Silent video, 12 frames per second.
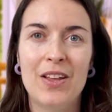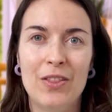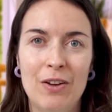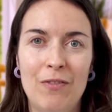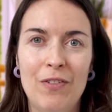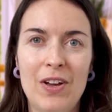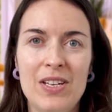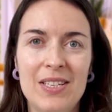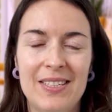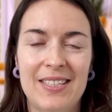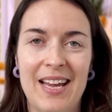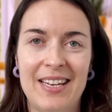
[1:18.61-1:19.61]
The
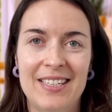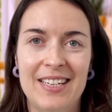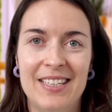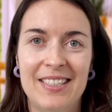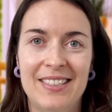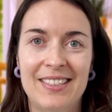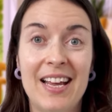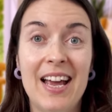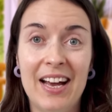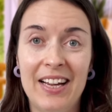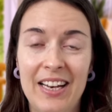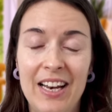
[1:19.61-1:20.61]
first sentence,
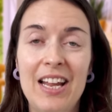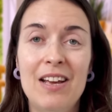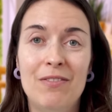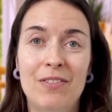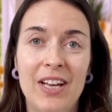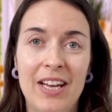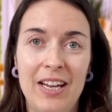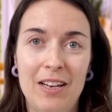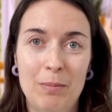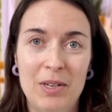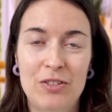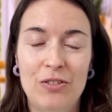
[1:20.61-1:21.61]
I live
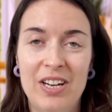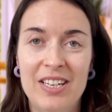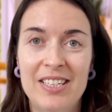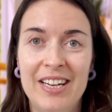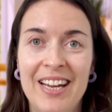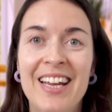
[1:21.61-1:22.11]
in Madrid,